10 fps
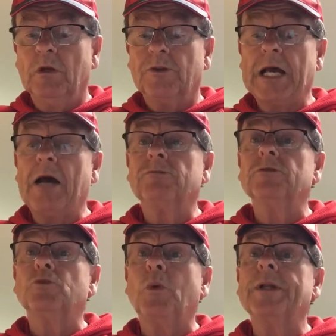
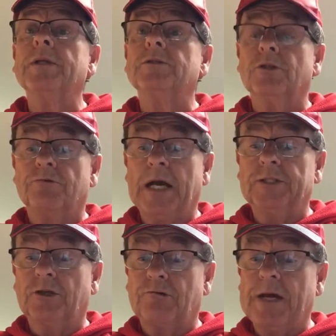Thousands witnessed the
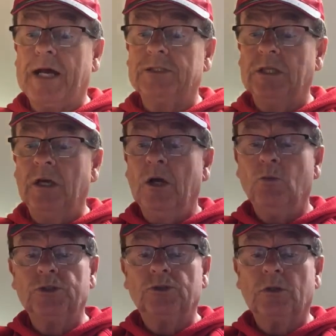tragic crash,
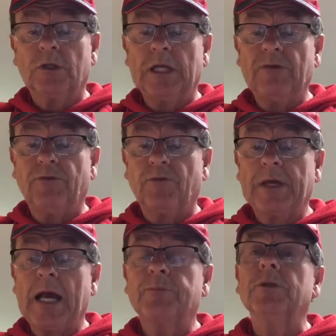which took the life of
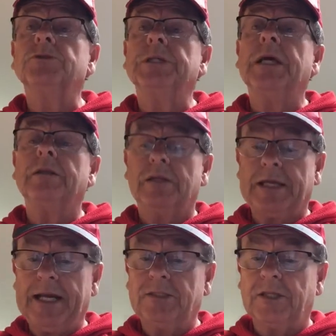Captain Jen
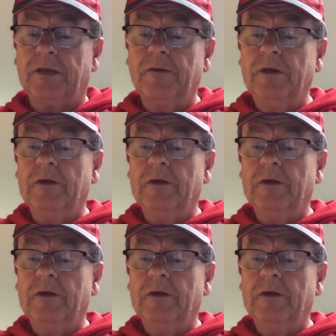Casey,